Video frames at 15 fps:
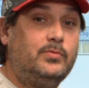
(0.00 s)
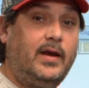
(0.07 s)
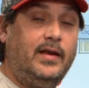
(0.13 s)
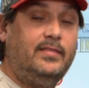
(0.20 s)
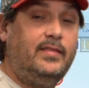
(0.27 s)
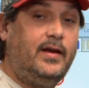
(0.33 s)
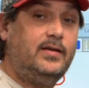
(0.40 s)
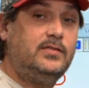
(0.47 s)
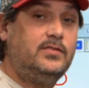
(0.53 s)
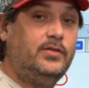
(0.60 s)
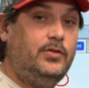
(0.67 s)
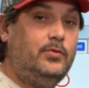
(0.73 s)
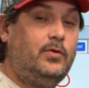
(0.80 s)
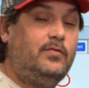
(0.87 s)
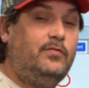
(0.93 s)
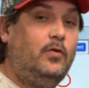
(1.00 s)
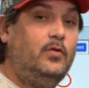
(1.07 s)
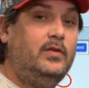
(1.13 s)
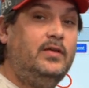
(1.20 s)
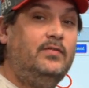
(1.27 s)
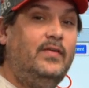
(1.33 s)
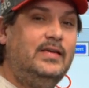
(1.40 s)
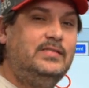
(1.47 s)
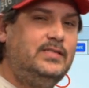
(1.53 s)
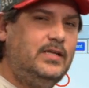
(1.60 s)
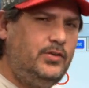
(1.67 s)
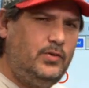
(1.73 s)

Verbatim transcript: right there. So you are fully invested.